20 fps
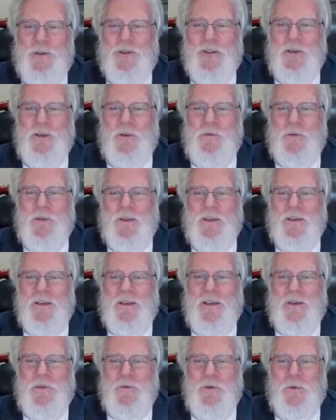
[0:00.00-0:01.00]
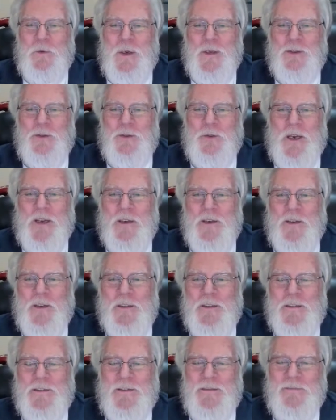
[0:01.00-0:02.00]
of the restaurant are
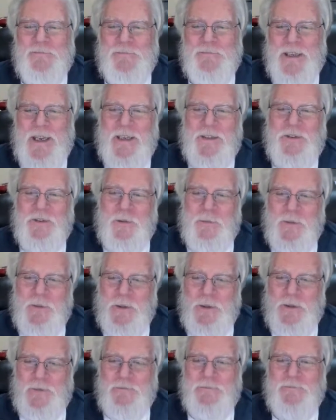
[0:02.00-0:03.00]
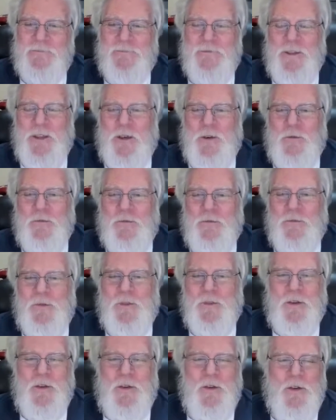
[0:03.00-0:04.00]
going to ask them to,
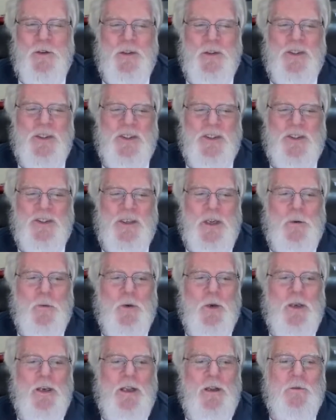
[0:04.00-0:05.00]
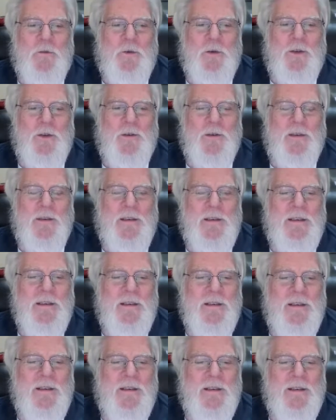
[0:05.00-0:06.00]
it's just not working out for you.
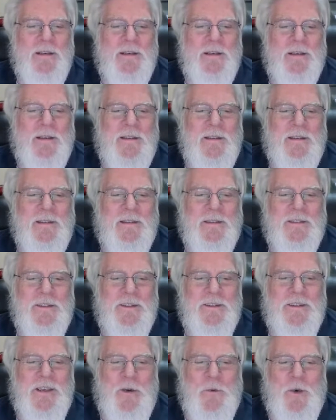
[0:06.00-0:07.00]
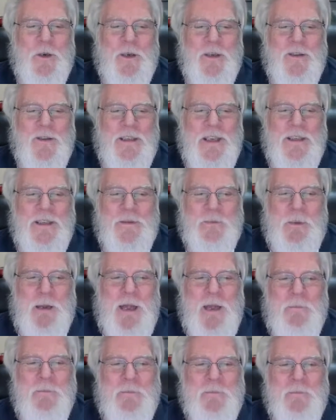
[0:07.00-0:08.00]
It's just not working out. Thanks,
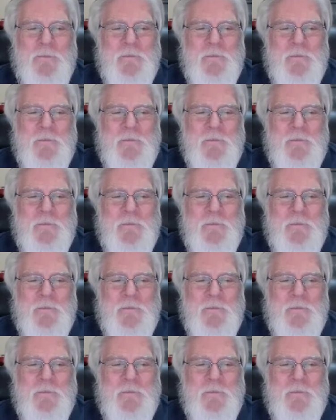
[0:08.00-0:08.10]
Bob.